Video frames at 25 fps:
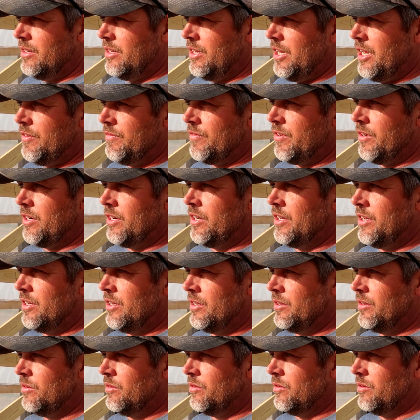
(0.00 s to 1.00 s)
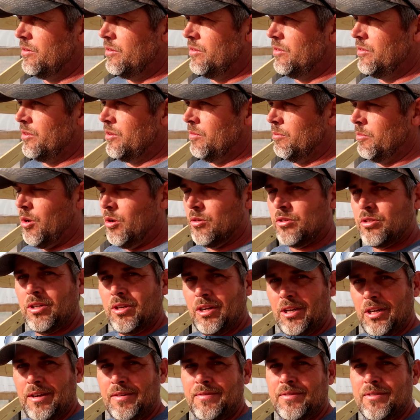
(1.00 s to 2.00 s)
Even the mulch
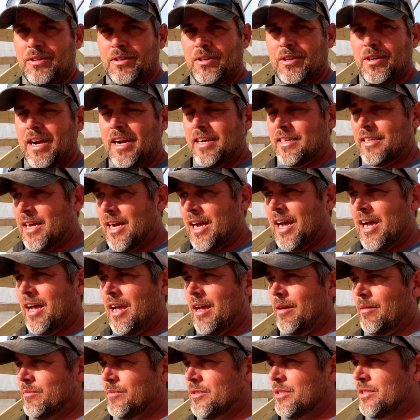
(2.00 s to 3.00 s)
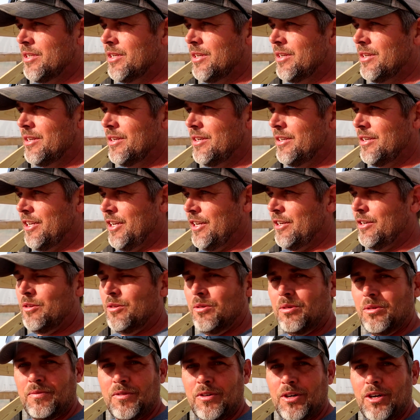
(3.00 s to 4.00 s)
lifter at times didn't
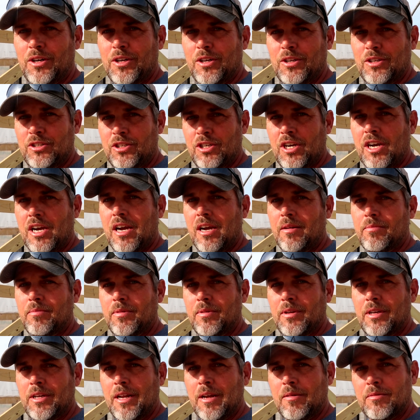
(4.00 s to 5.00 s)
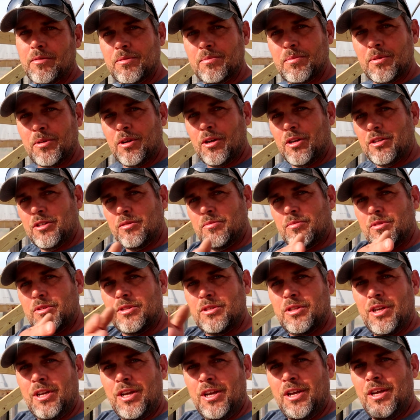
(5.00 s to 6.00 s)
do a very good job, and that was because it
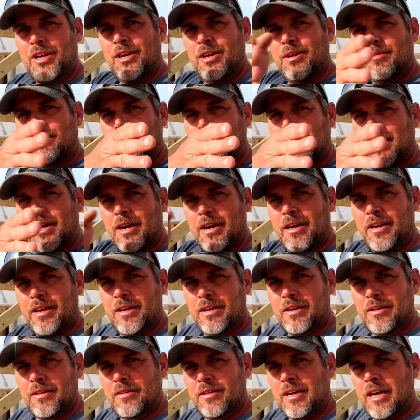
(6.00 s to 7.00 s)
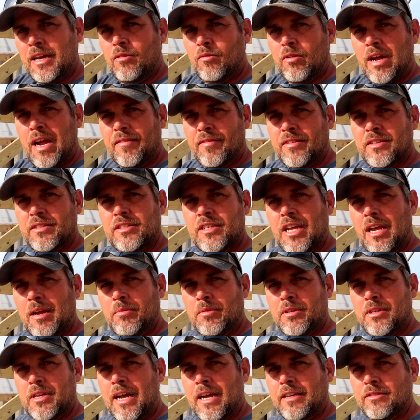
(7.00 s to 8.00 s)
was I don't have the
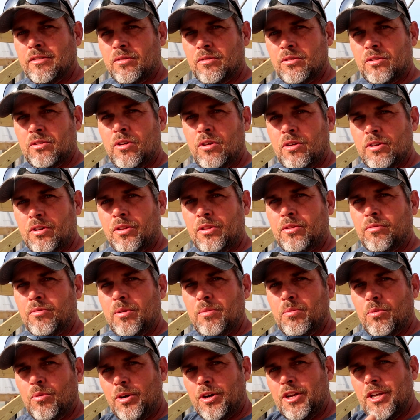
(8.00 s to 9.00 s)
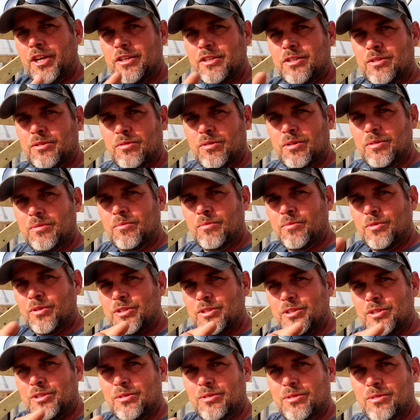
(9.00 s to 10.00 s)
stabilizers on the 3-point hitch, so it
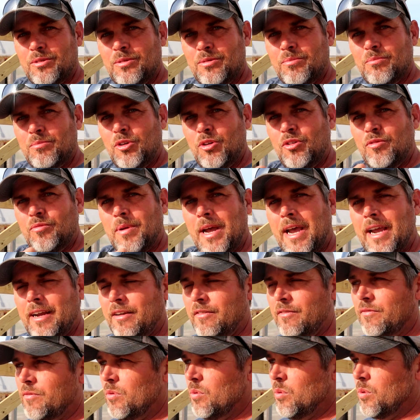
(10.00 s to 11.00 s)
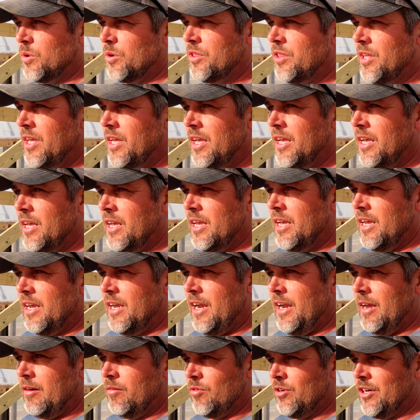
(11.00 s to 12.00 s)
wants to move back and forth,
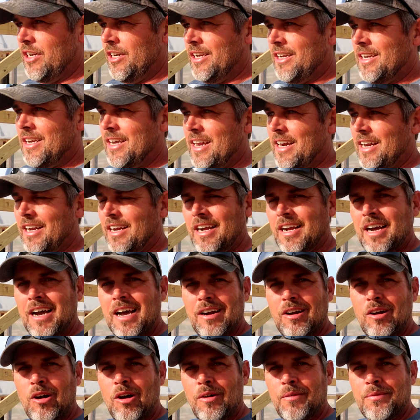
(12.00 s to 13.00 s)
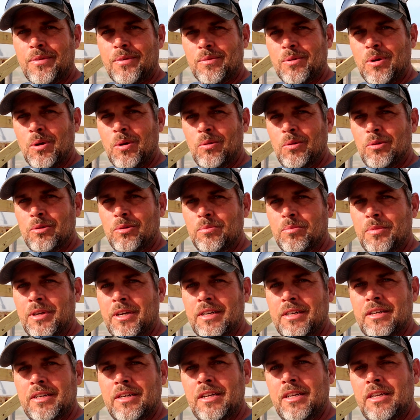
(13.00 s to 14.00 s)
and when it kind of got off the road a little
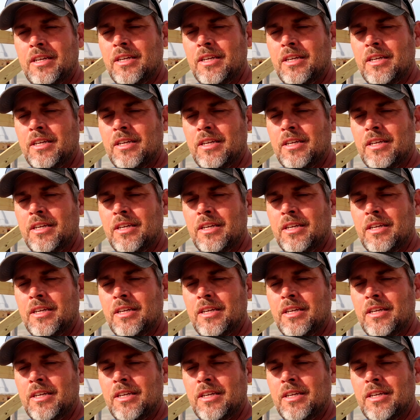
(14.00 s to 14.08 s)
bit,